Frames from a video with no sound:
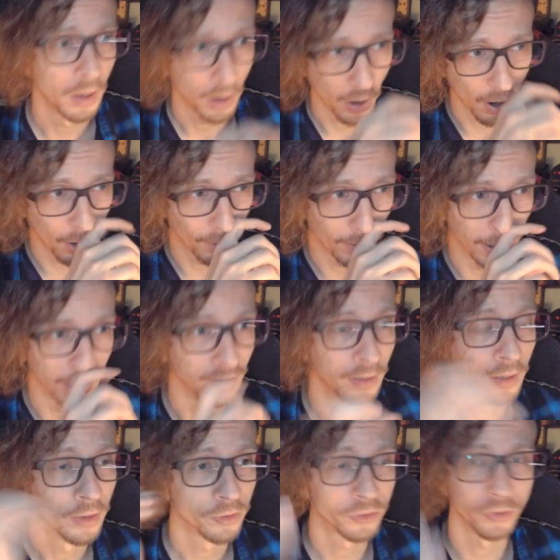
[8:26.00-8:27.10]
All right,
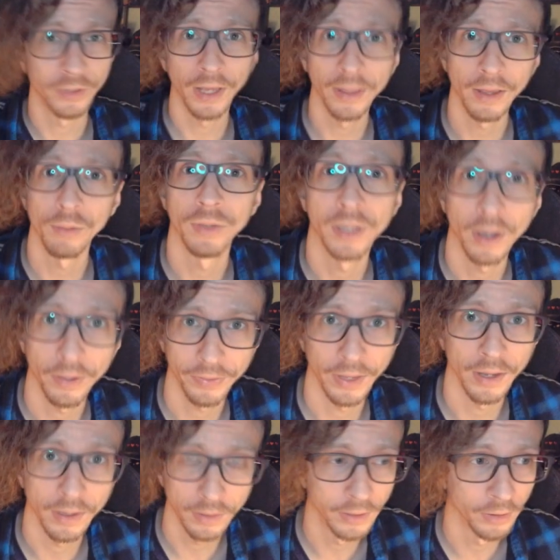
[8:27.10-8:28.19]
so now that we got
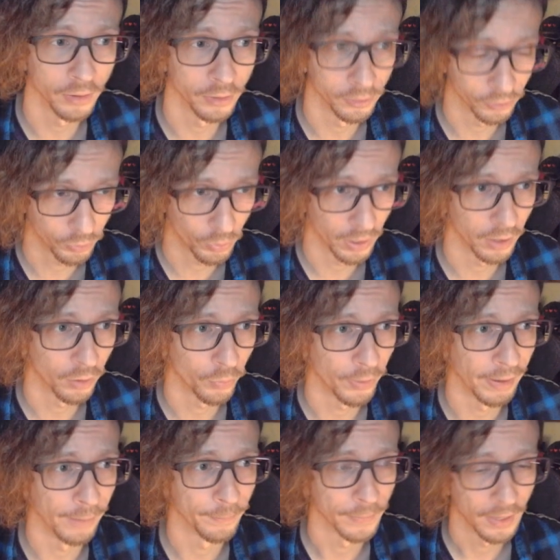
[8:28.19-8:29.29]
that cleared and squared
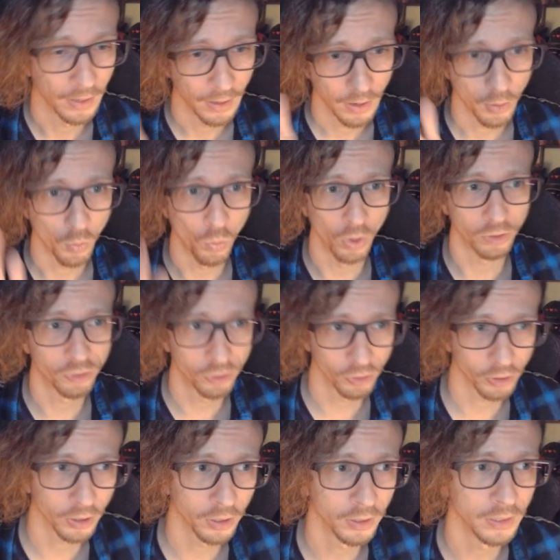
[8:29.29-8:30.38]
away, what you're
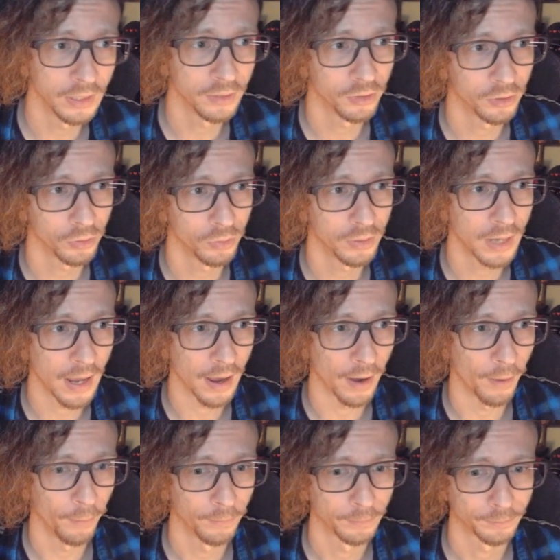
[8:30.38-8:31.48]
going to need to do
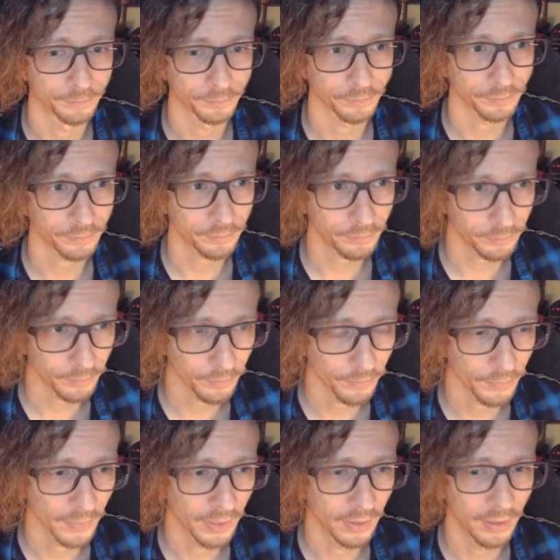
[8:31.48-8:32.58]
now
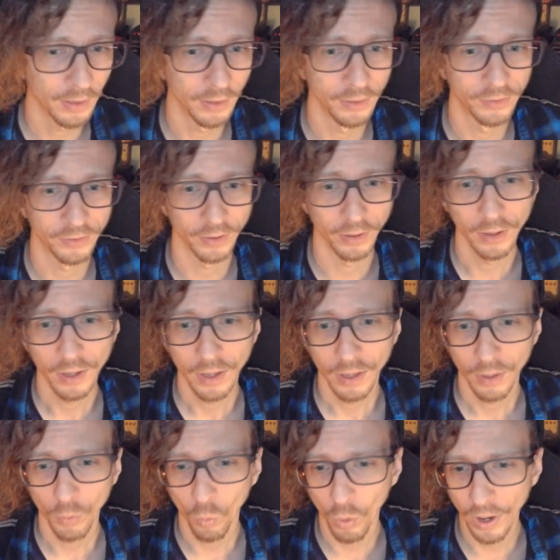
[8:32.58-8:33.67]
is uh,
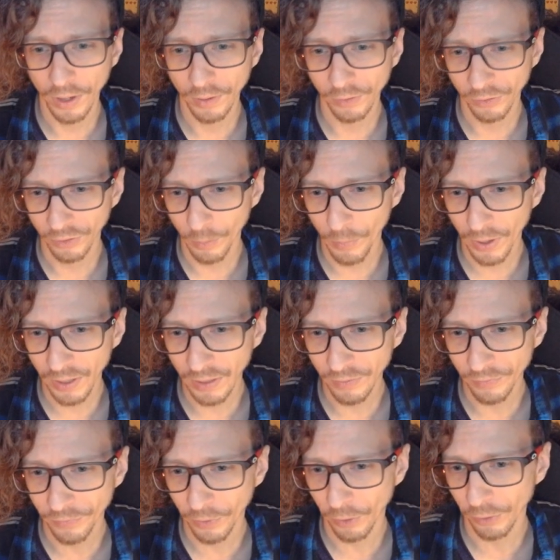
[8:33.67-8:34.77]
when somebody
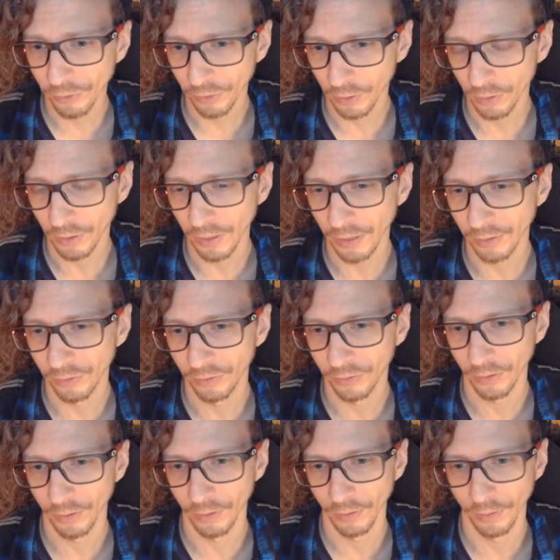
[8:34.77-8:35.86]
first clicks,
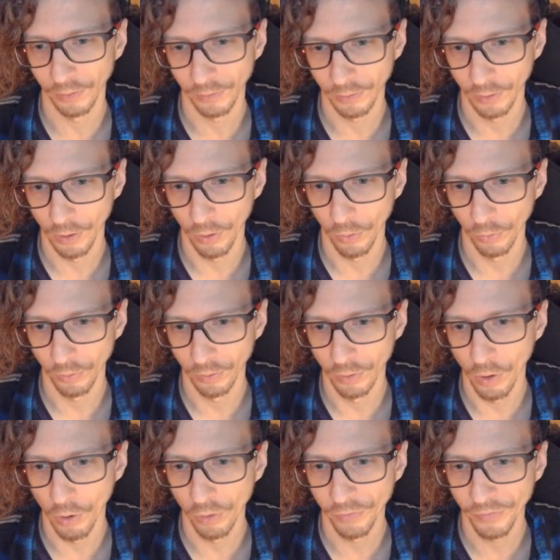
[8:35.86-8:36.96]
uh, you know,
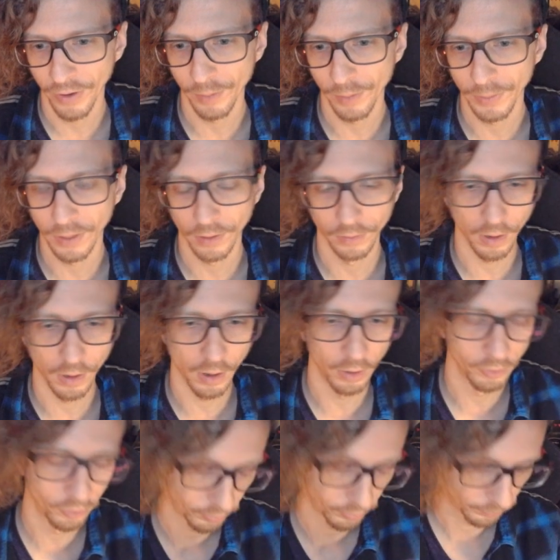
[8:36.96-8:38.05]
notify me on
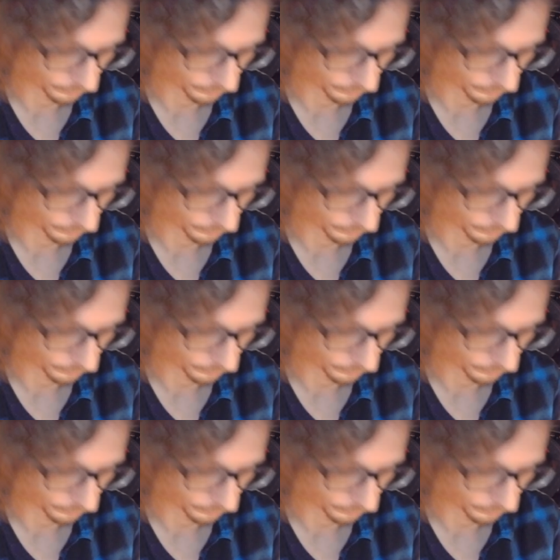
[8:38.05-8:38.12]
launch,